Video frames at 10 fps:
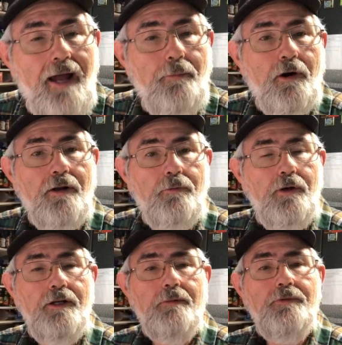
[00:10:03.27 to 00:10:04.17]
I bought it at
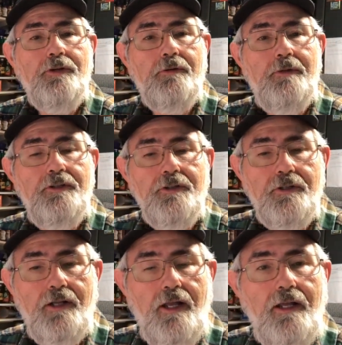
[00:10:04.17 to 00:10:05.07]
Williams here in
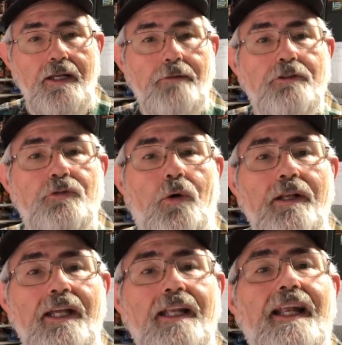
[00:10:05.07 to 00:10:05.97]
Michigan. It was
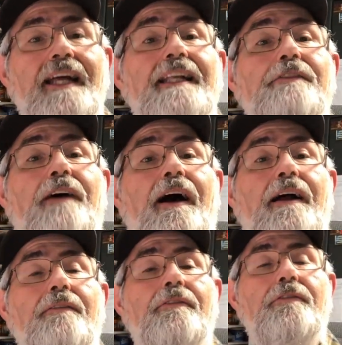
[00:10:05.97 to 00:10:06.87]

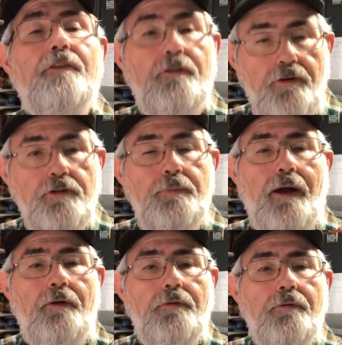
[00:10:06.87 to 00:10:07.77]
$28.95 for the first
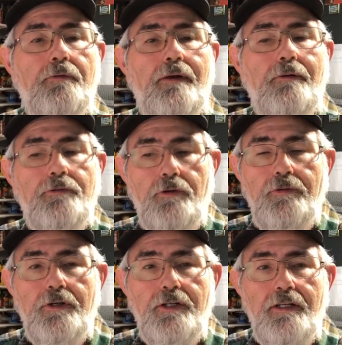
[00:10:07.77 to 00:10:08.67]
pound. I was over
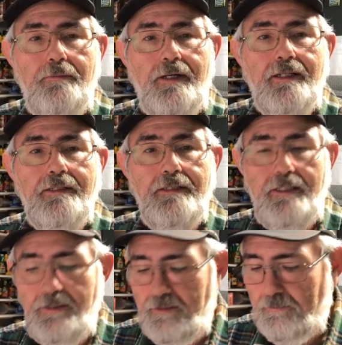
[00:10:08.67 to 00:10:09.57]
there getting my
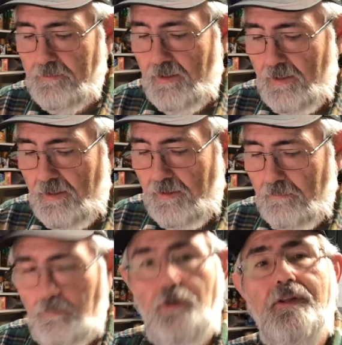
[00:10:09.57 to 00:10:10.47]
son some
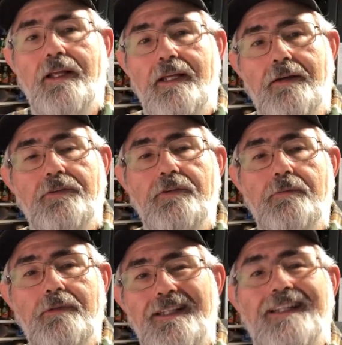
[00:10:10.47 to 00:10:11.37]
birthday gifts,
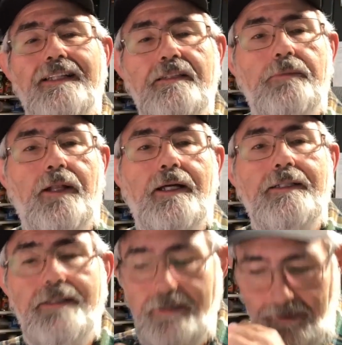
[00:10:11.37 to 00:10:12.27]
some cleaning supplies
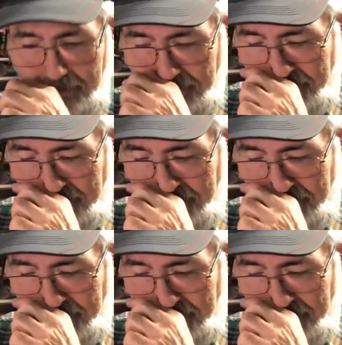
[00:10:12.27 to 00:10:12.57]
and stuff.